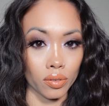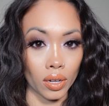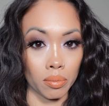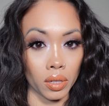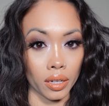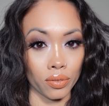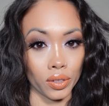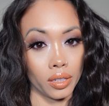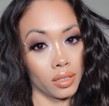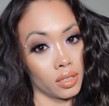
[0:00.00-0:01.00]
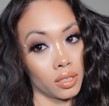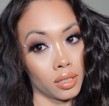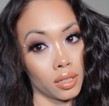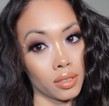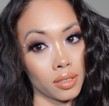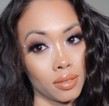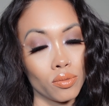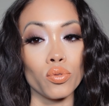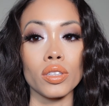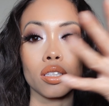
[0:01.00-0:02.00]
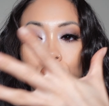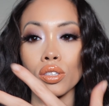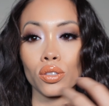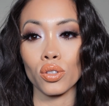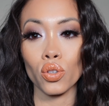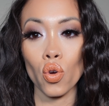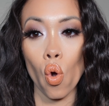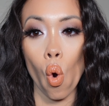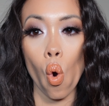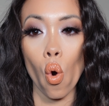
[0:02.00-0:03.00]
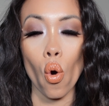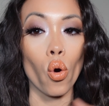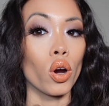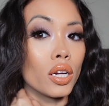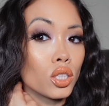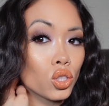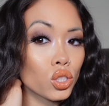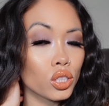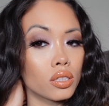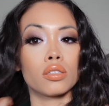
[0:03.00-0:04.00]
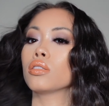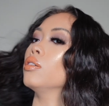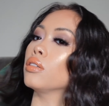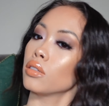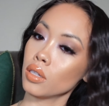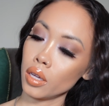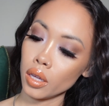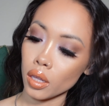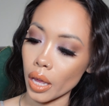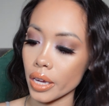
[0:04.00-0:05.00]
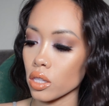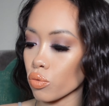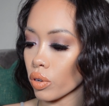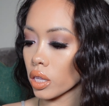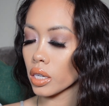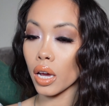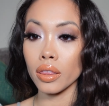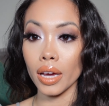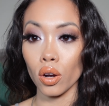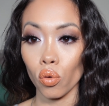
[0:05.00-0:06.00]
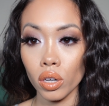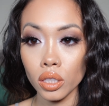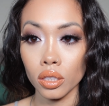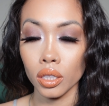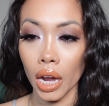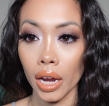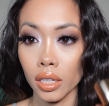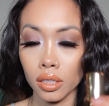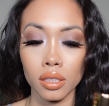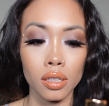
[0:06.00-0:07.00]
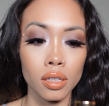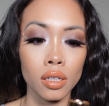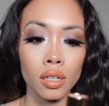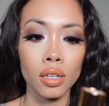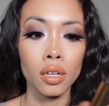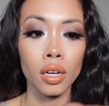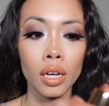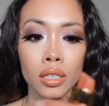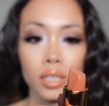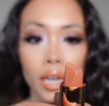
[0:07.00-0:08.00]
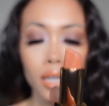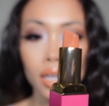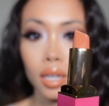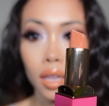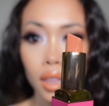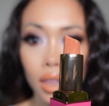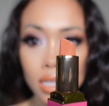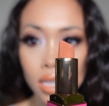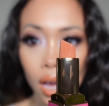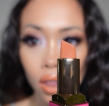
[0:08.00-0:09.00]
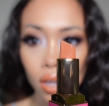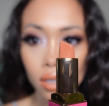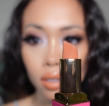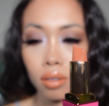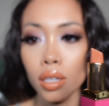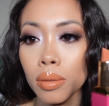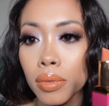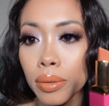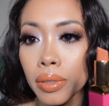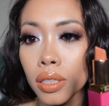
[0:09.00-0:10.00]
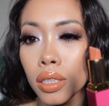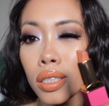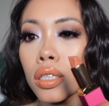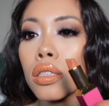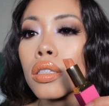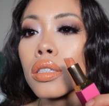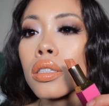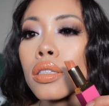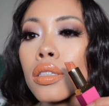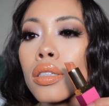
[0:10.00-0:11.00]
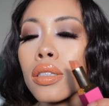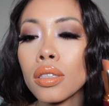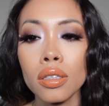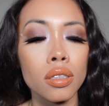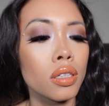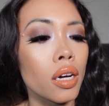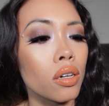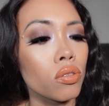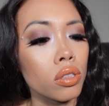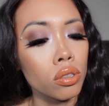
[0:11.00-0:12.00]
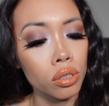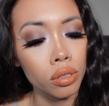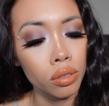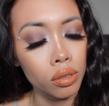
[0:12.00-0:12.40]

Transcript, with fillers: if I'm like filling this look with this orange like it's really not that orange guys it's like this color okay maybe it is kind of orange